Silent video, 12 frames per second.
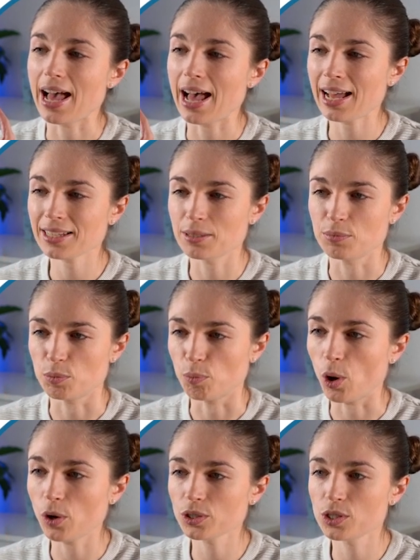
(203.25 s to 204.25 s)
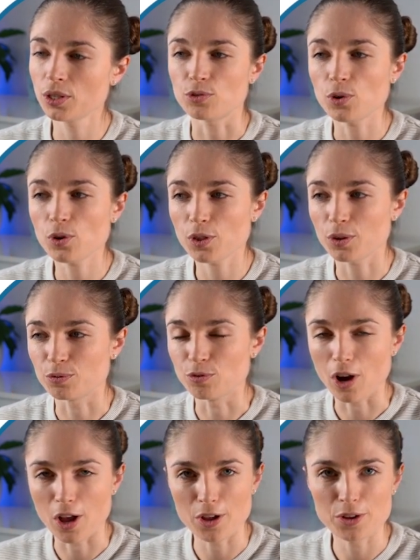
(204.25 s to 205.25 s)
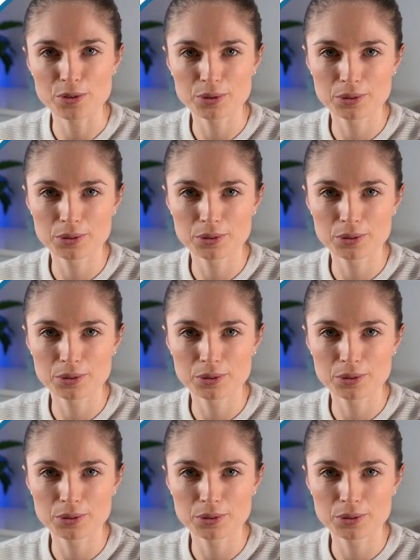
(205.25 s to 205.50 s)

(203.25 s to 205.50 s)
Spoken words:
atoms box for the row